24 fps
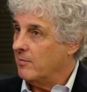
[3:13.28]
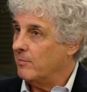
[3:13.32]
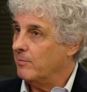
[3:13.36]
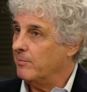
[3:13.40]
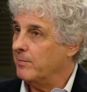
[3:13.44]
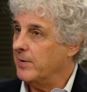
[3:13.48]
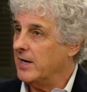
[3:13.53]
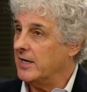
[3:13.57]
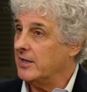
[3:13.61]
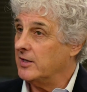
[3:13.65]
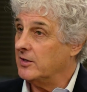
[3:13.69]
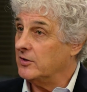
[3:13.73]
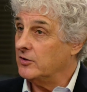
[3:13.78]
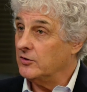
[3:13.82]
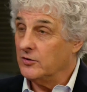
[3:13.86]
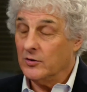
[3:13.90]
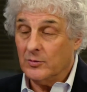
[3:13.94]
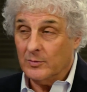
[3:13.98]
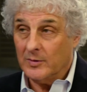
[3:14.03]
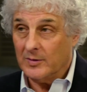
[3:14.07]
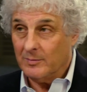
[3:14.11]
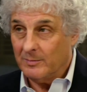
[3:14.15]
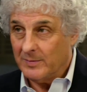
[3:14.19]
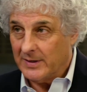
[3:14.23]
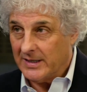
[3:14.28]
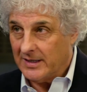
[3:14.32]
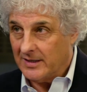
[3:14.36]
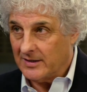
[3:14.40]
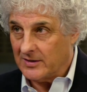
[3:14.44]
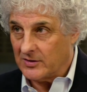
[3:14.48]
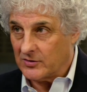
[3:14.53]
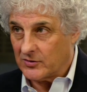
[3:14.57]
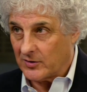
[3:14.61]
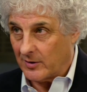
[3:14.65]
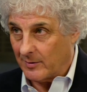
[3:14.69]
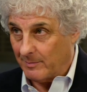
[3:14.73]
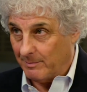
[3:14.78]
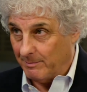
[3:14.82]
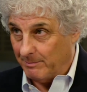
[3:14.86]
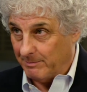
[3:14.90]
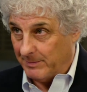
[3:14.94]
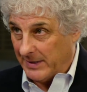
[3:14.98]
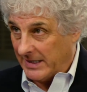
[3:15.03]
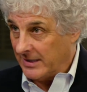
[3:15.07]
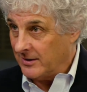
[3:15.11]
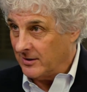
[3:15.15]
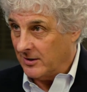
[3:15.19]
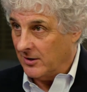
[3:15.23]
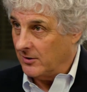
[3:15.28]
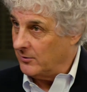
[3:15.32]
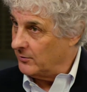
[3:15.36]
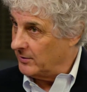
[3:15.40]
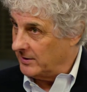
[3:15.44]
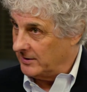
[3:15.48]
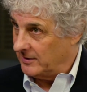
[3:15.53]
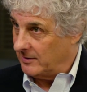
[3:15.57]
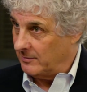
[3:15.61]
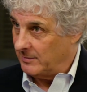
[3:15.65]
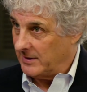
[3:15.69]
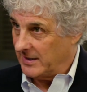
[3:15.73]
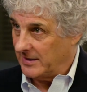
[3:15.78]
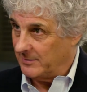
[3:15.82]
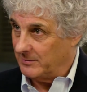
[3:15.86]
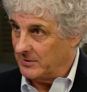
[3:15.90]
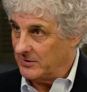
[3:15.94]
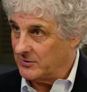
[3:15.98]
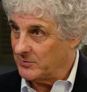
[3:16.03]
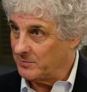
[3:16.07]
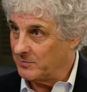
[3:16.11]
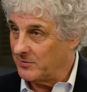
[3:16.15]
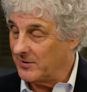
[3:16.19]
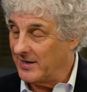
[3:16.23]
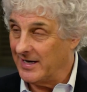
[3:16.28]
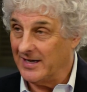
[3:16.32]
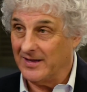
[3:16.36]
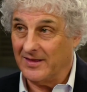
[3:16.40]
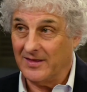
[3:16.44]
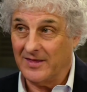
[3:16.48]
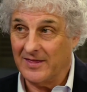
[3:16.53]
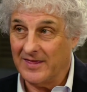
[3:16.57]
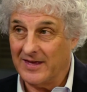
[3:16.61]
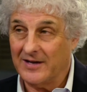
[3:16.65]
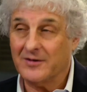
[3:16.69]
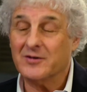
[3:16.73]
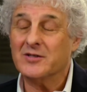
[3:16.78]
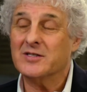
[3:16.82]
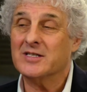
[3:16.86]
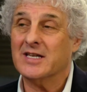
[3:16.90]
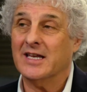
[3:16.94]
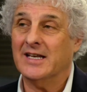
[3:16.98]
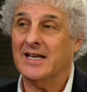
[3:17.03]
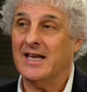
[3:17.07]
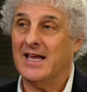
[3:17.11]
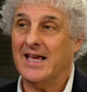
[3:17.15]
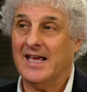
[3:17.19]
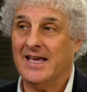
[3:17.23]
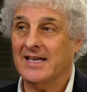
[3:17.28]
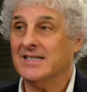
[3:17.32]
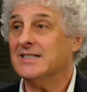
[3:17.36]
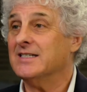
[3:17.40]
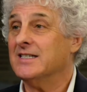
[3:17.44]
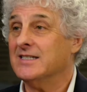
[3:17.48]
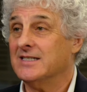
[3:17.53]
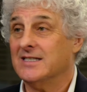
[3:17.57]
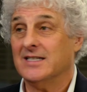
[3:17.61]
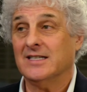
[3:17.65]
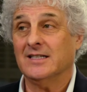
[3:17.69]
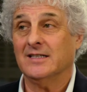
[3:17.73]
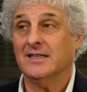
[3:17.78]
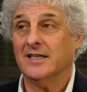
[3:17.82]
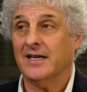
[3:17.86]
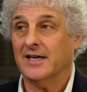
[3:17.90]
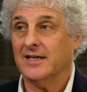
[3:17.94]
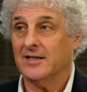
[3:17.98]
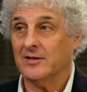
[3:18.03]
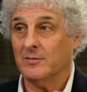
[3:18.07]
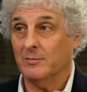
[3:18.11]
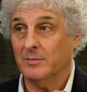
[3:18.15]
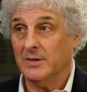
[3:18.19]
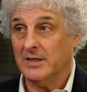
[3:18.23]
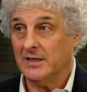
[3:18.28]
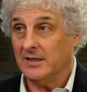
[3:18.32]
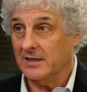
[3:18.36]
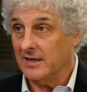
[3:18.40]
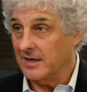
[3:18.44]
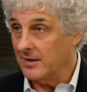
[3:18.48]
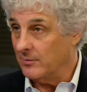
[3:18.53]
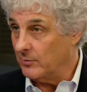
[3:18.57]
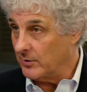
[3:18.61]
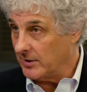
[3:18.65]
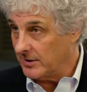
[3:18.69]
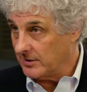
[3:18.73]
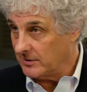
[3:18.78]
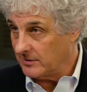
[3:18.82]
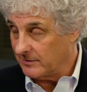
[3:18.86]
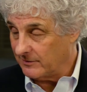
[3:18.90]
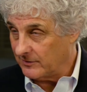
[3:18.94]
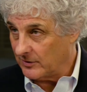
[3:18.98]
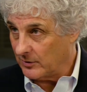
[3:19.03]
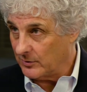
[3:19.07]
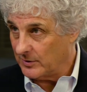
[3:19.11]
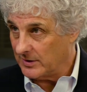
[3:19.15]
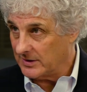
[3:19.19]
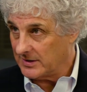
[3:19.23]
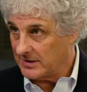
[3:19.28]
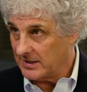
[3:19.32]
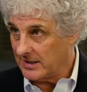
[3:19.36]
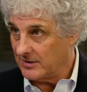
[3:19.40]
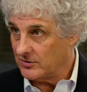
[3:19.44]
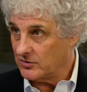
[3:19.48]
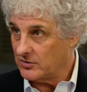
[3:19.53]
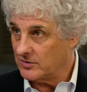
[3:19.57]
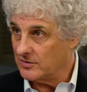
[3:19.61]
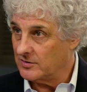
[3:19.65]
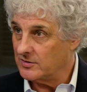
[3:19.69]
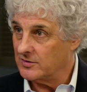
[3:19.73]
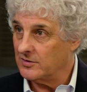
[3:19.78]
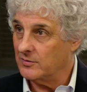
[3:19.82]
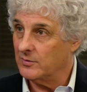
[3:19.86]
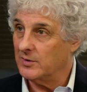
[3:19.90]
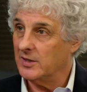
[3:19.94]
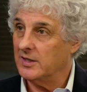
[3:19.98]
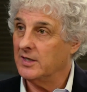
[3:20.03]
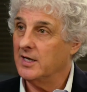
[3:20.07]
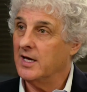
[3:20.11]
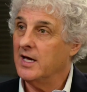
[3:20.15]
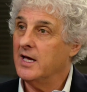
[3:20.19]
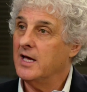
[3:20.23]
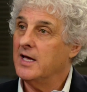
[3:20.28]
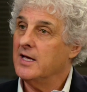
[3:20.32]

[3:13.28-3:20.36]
But human beings are bingo in the baby's brain. There's an entity like me. I want to devote attention to it.